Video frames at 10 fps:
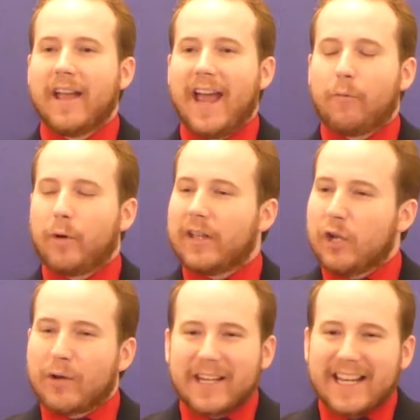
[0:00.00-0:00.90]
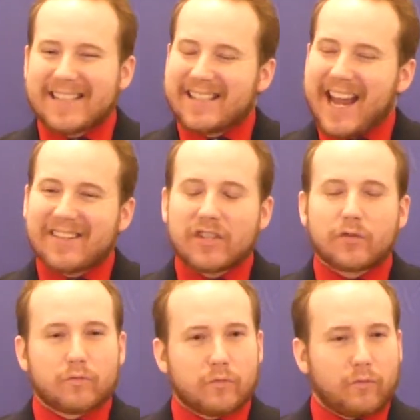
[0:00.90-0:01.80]
And you can, it takes
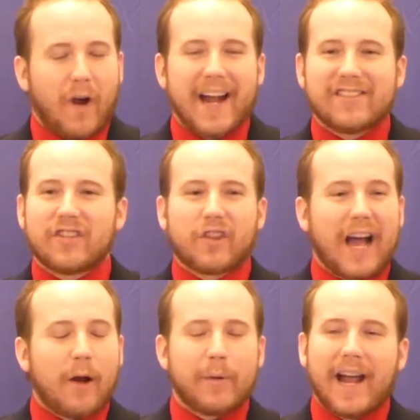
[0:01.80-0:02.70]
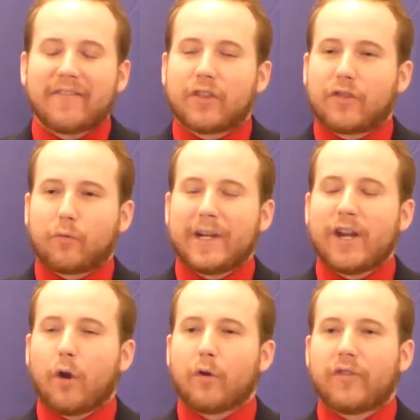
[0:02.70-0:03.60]
us right to the, how we have the
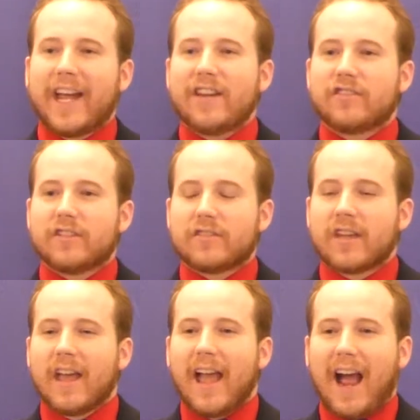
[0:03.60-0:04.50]
three earth ages,